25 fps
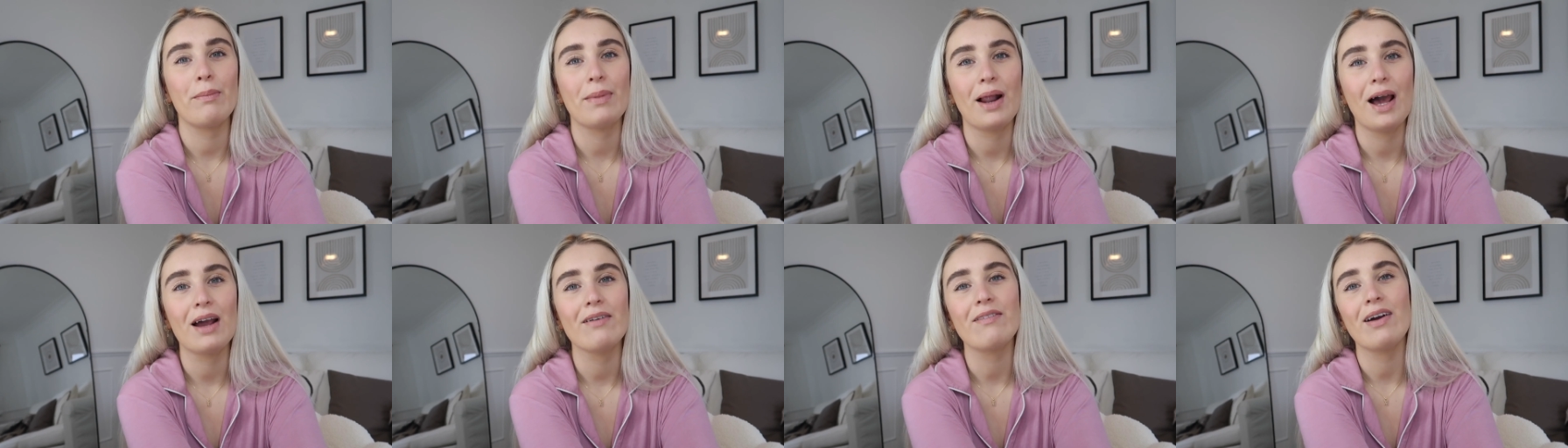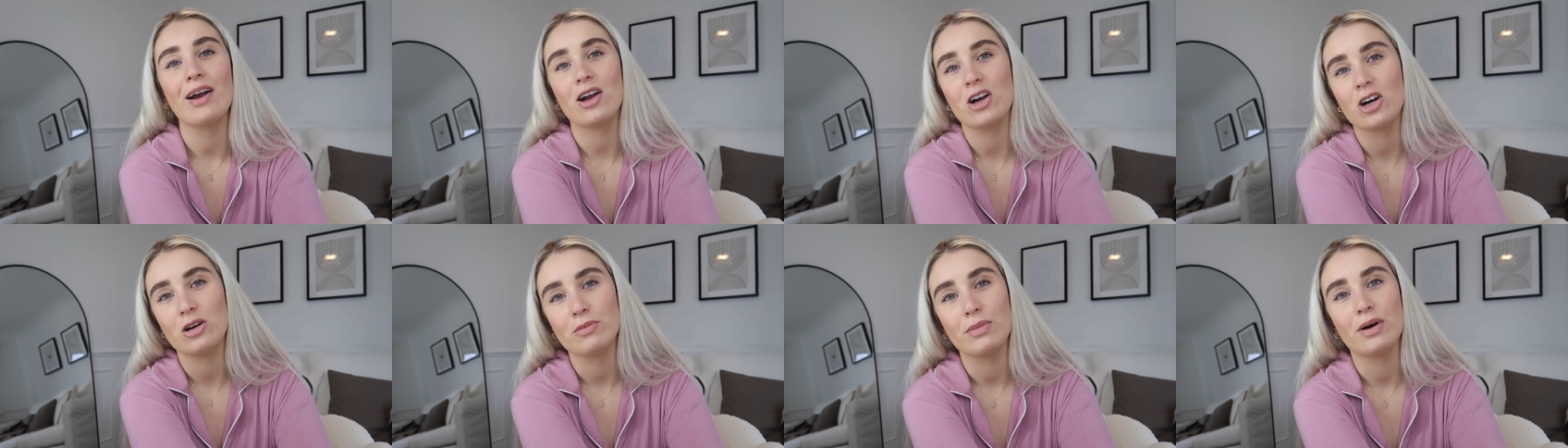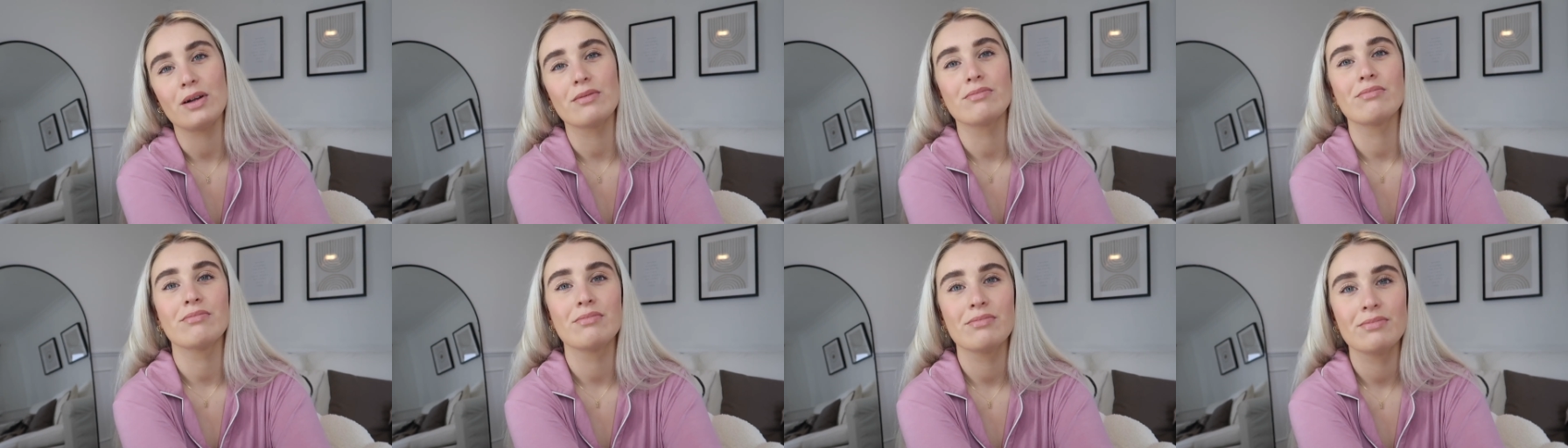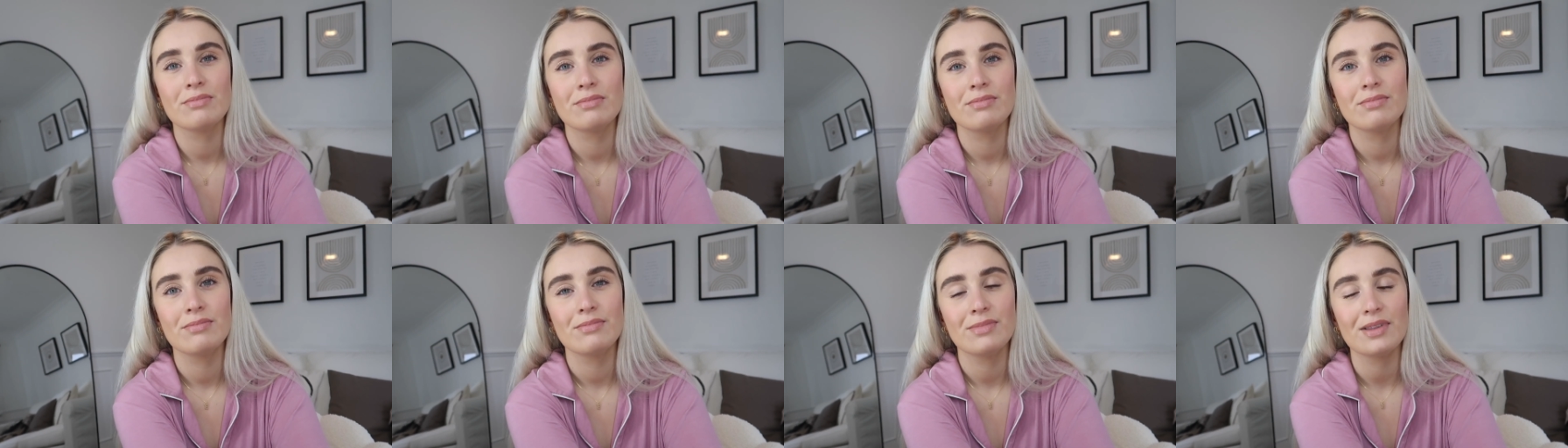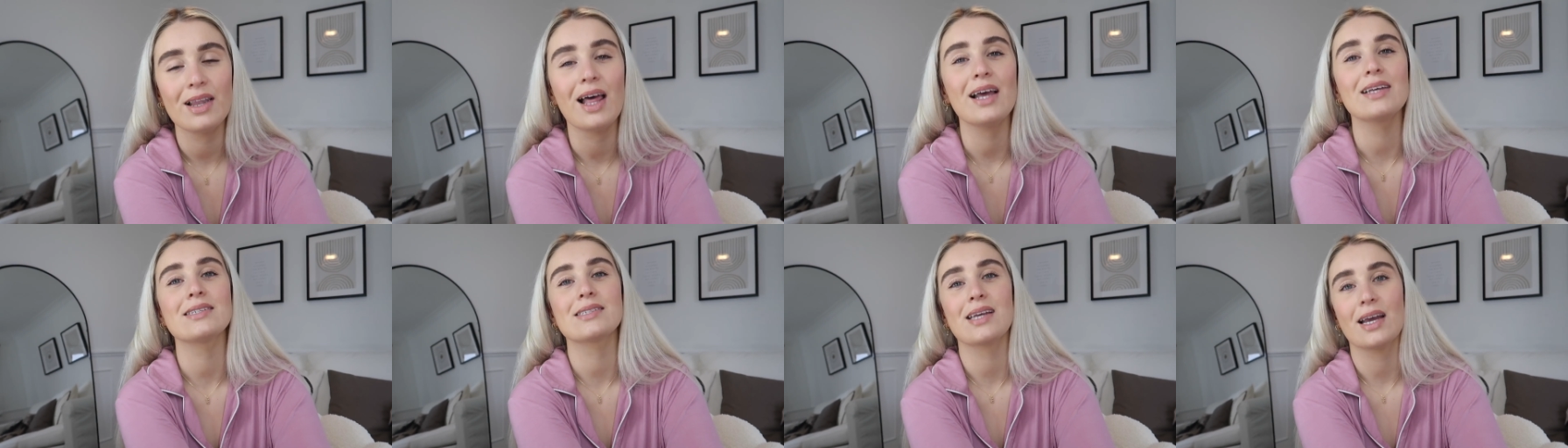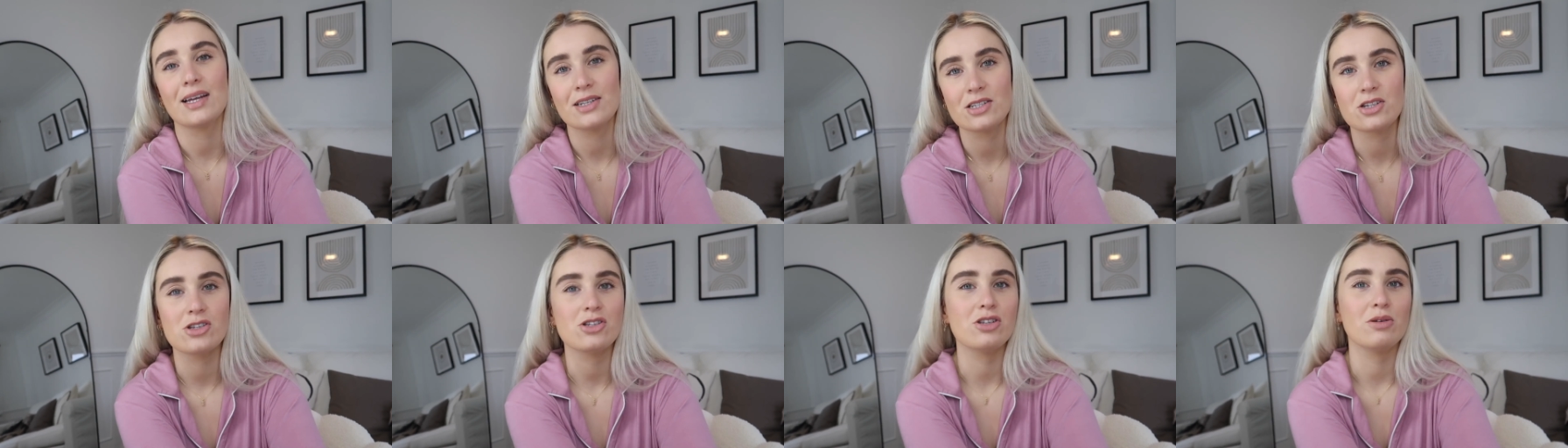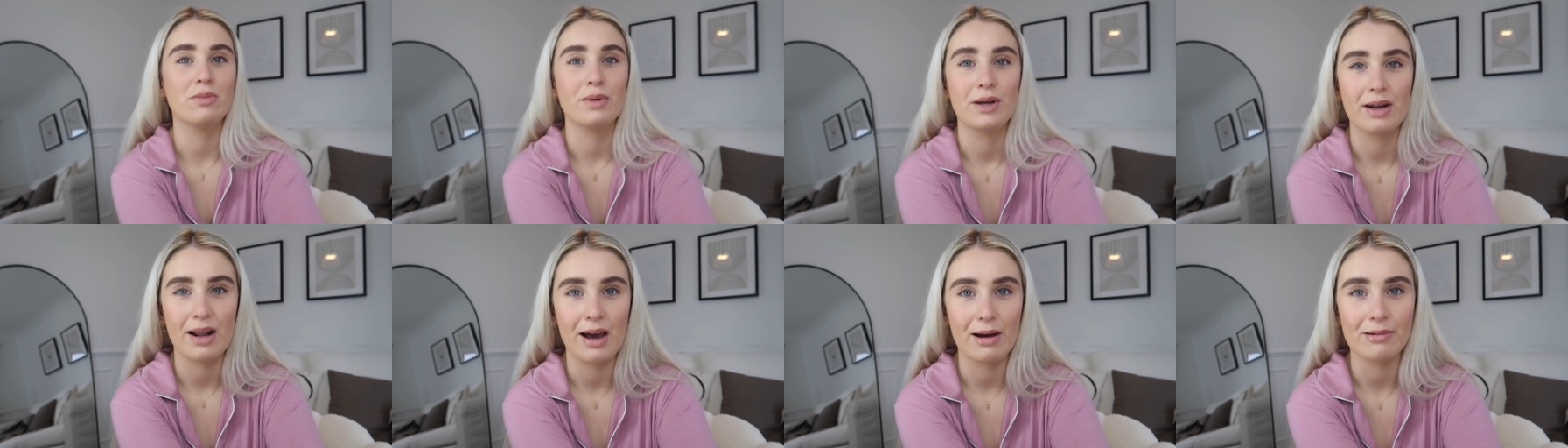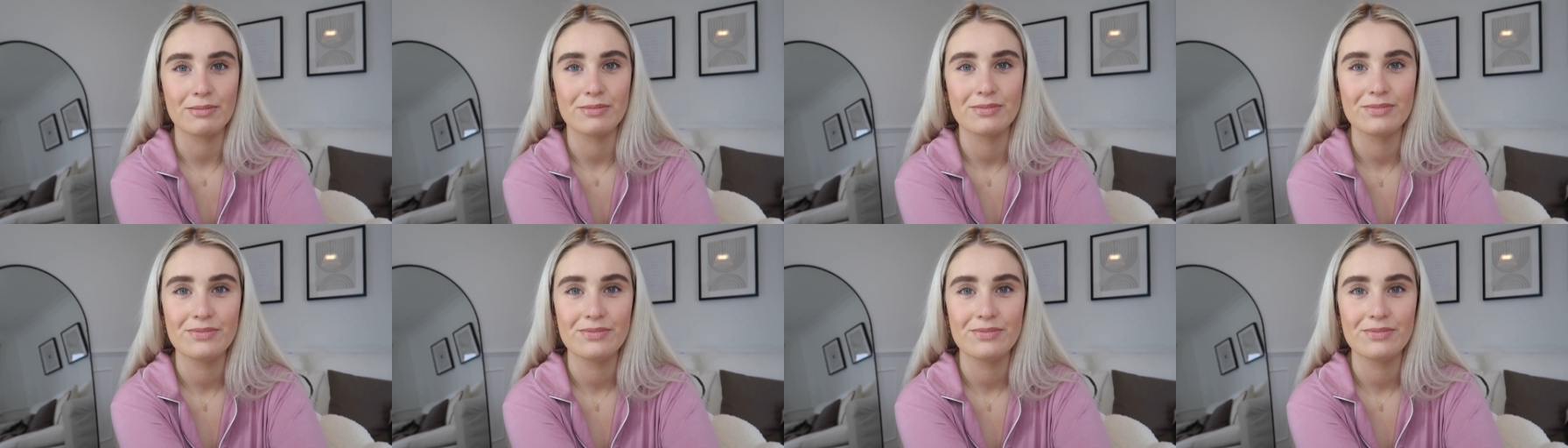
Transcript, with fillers: I'm like, right, come on. Let's get to summer now.